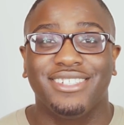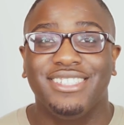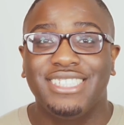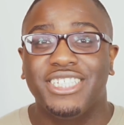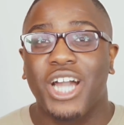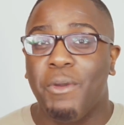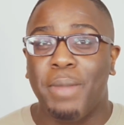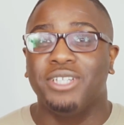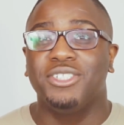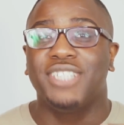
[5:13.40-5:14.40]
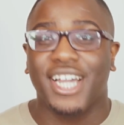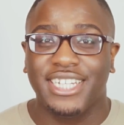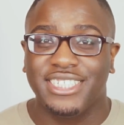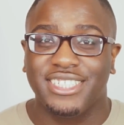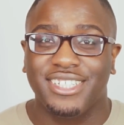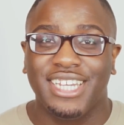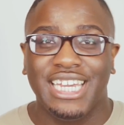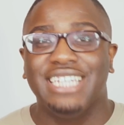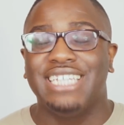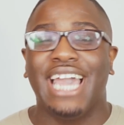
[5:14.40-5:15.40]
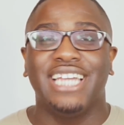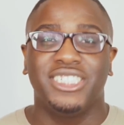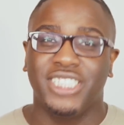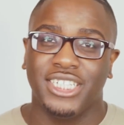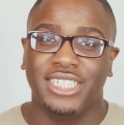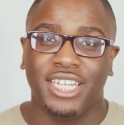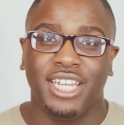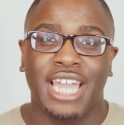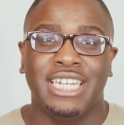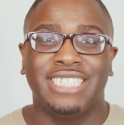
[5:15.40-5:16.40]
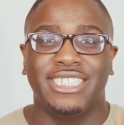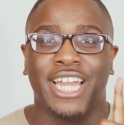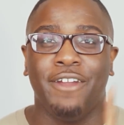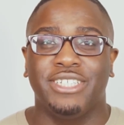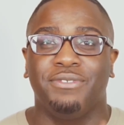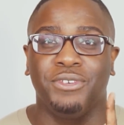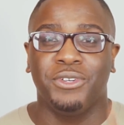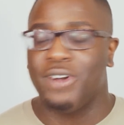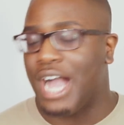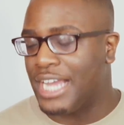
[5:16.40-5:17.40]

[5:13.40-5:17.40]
You said it's overweight, but you don't judge. that is judging, and that's a character flaw.